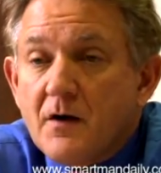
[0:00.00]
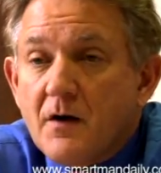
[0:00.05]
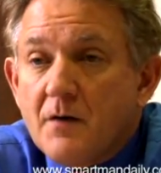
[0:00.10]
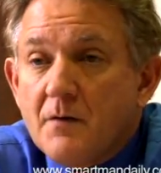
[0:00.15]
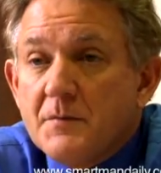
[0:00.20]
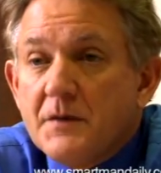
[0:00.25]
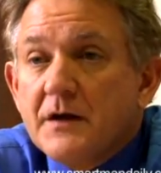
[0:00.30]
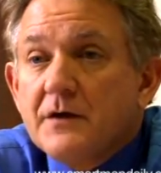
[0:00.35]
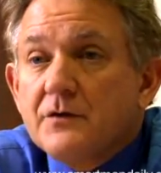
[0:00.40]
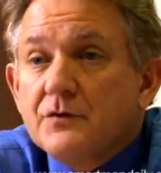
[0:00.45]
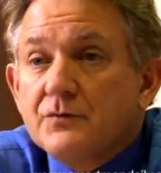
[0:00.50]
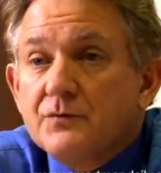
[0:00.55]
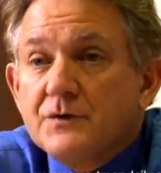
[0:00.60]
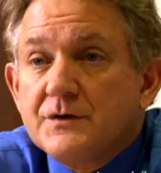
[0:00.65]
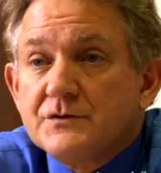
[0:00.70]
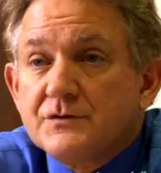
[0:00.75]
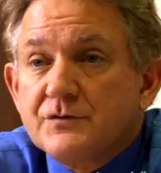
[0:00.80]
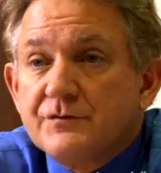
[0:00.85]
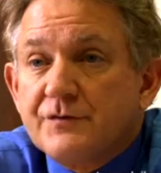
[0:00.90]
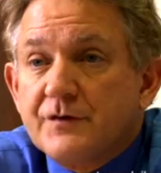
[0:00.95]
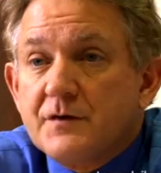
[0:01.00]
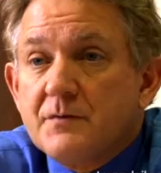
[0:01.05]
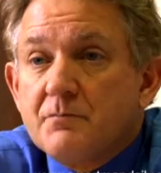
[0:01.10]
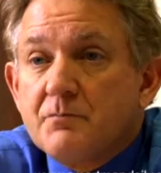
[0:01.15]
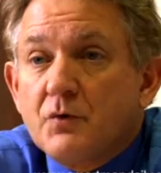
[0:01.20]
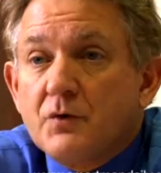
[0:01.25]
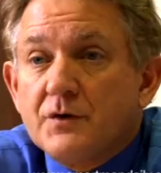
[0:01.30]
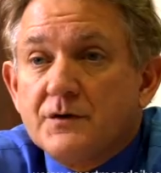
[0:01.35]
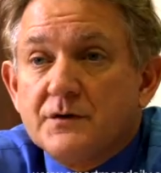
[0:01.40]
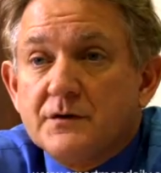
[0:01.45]
Omega-3s are very
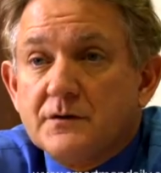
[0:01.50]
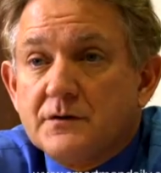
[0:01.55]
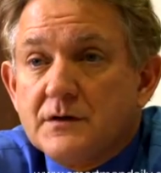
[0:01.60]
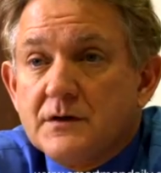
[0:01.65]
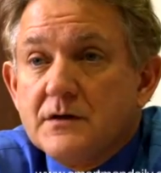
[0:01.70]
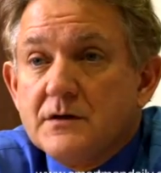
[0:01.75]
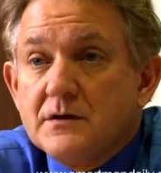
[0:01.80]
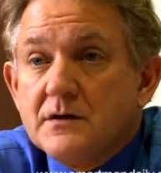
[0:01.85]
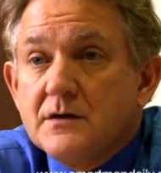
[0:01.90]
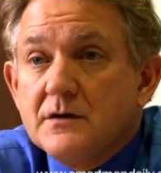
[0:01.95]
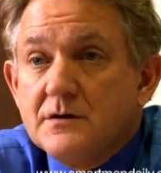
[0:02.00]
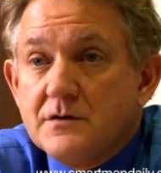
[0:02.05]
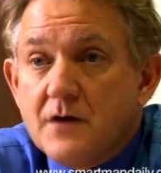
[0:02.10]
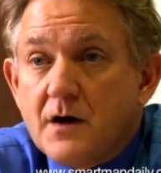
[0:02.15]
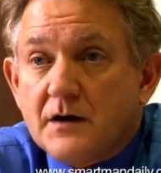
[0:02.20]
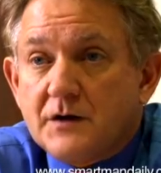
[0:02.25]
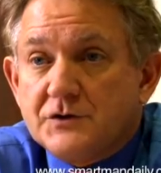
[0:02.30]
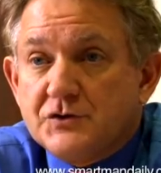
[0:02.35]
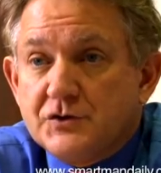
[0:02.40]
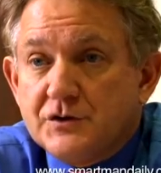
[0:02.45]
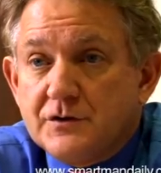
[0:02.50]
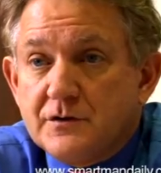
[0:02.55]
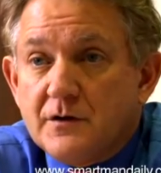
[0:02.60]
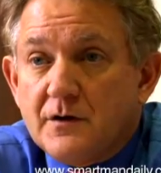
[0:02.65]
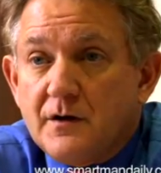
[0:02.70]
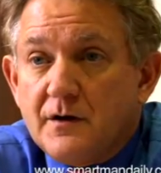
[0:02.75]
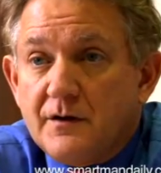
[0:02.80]
important in conduction